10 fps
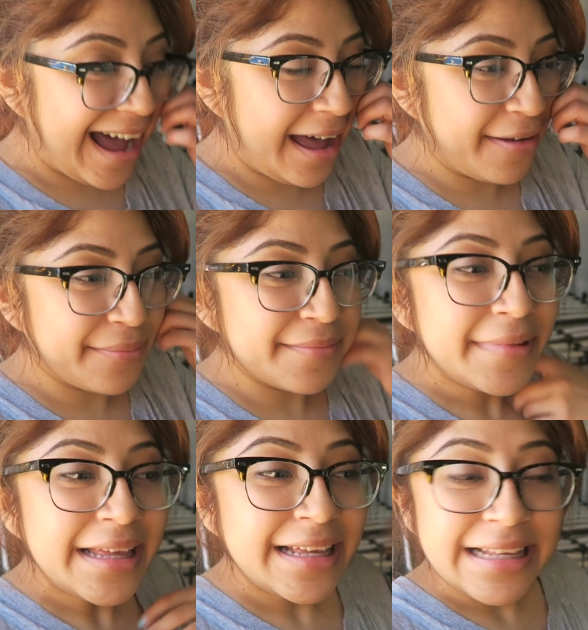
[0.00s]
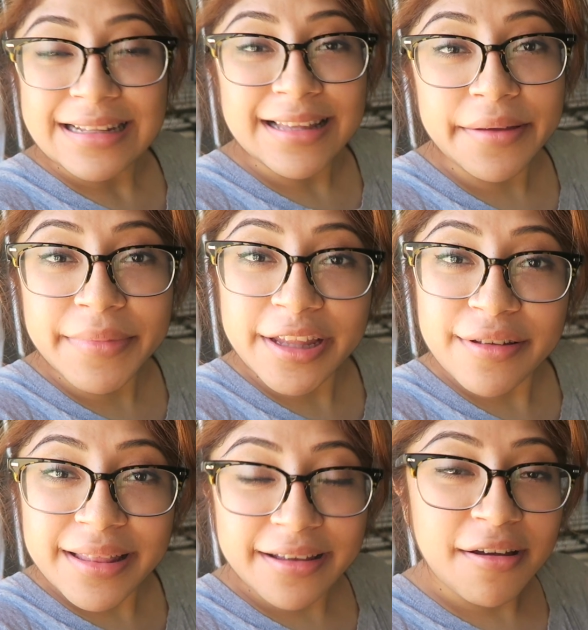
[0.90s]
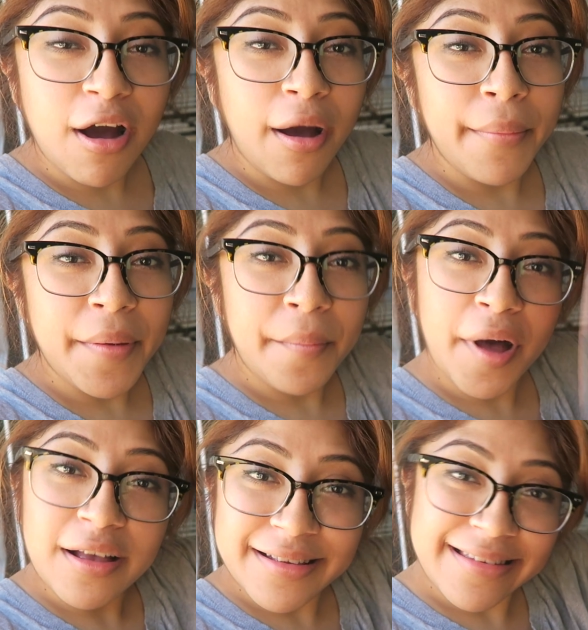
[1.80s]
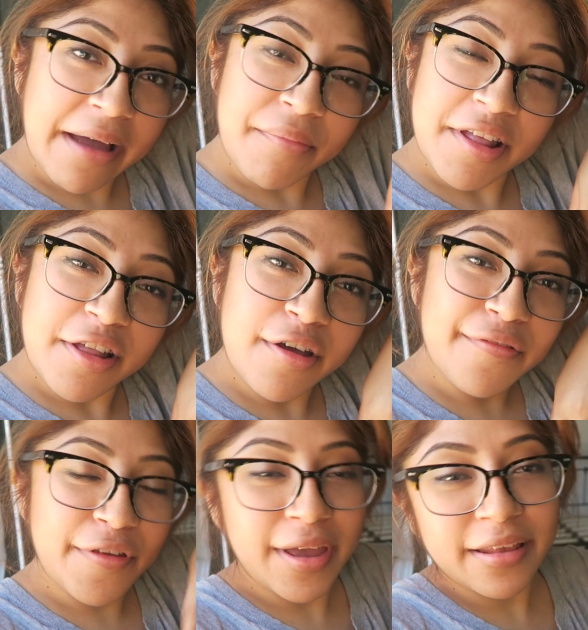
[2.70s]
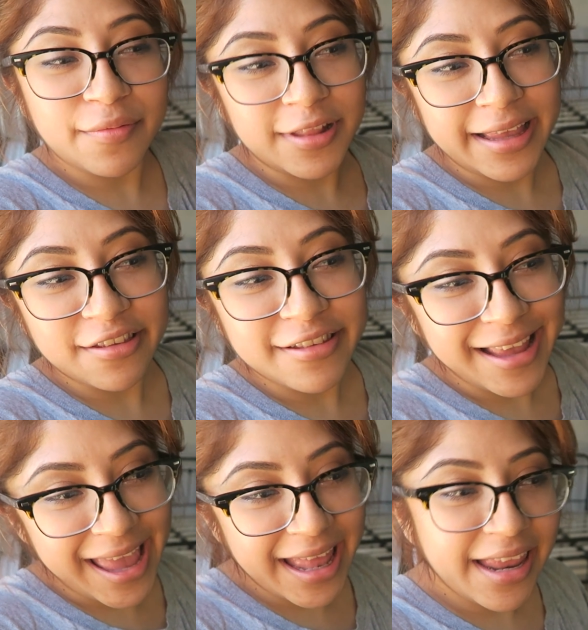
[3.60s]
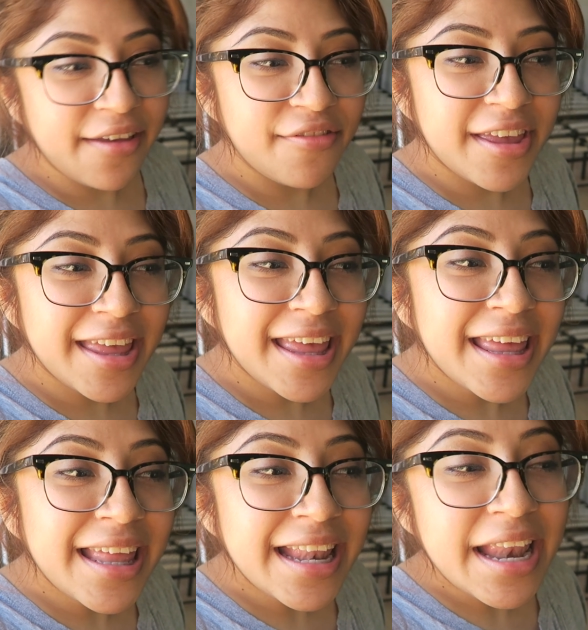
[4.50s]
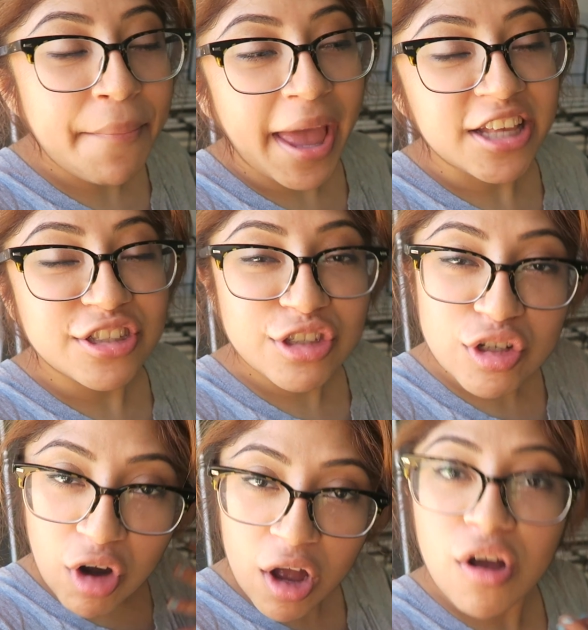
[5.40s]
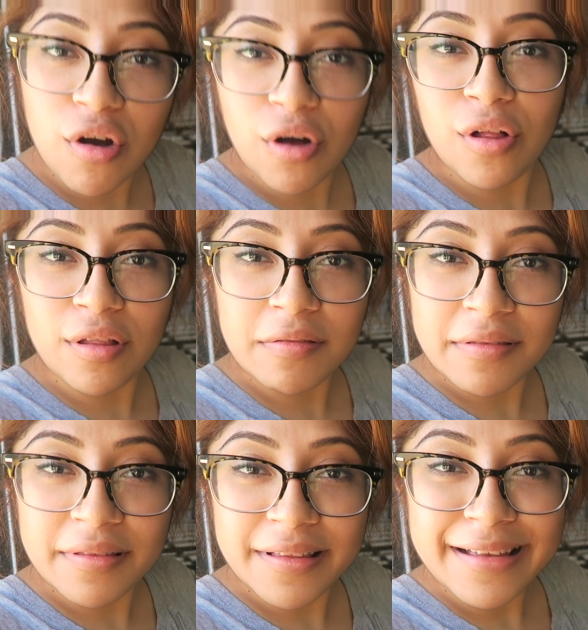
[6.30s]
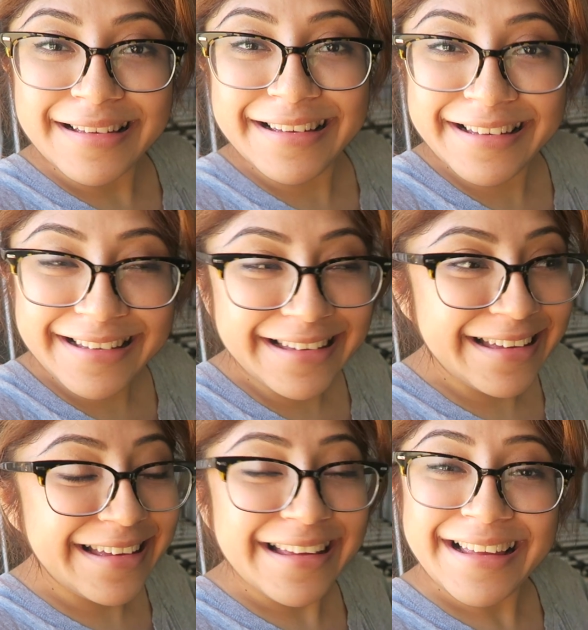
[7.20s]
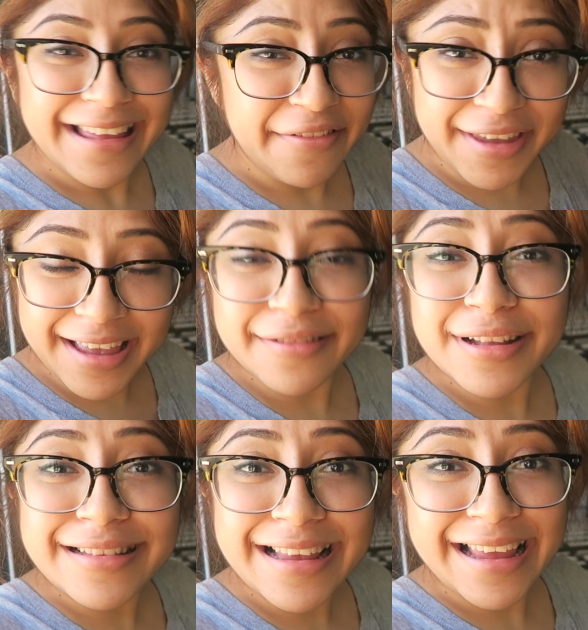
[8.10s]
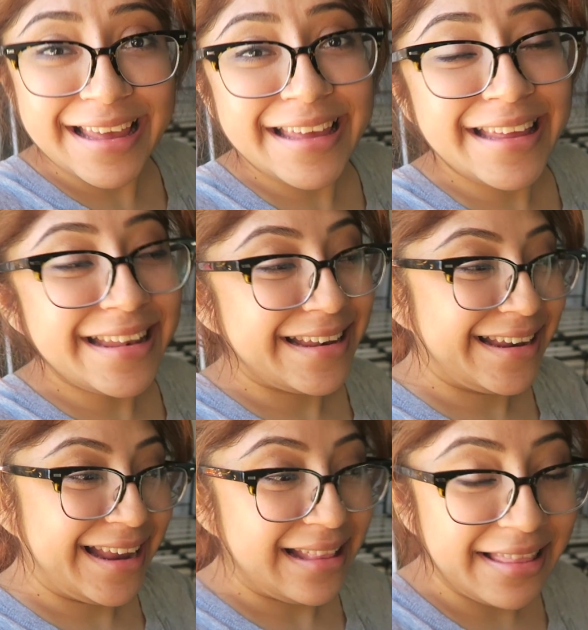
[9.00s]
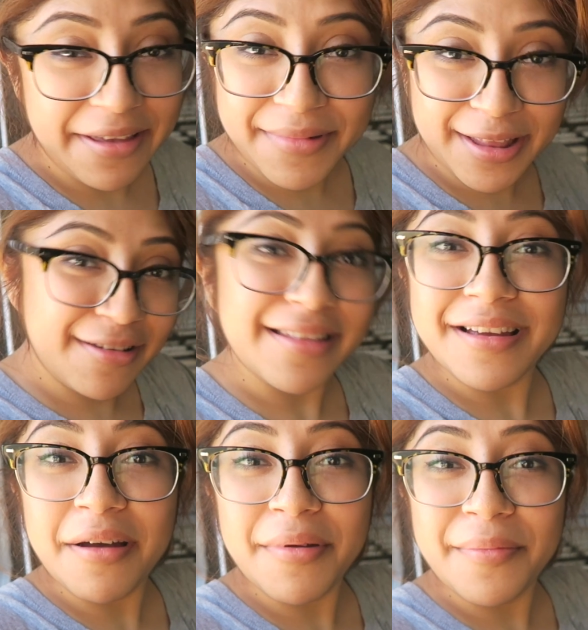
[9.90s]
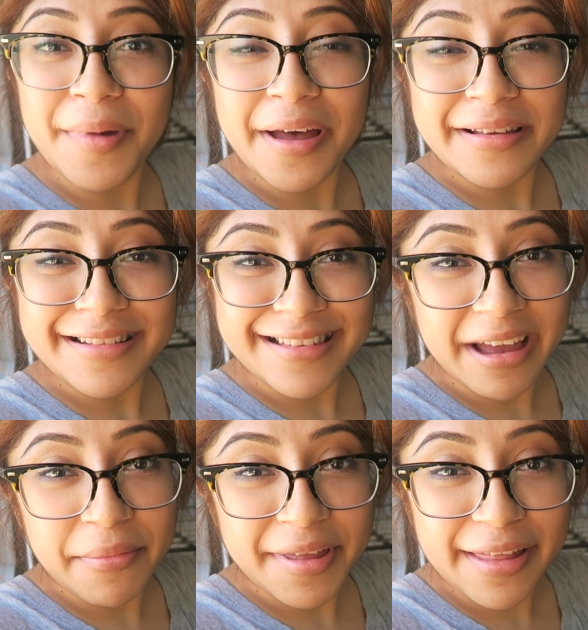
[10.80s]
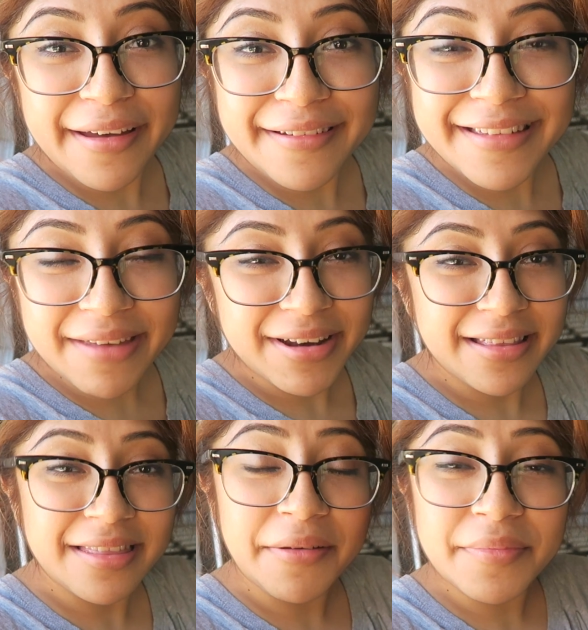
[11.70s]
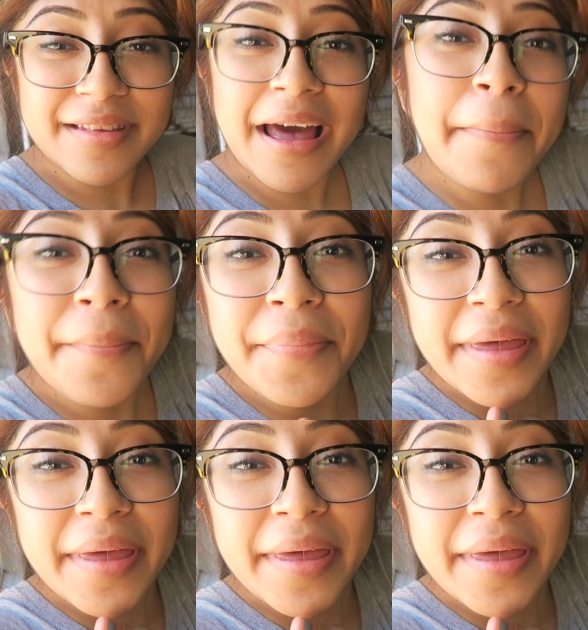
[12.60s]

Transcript: Let me know in the comment box down below if you guys would like to see any of it, my struggle. If you guys want to see it, let me know in the comment box down below. Give it a thumbs up.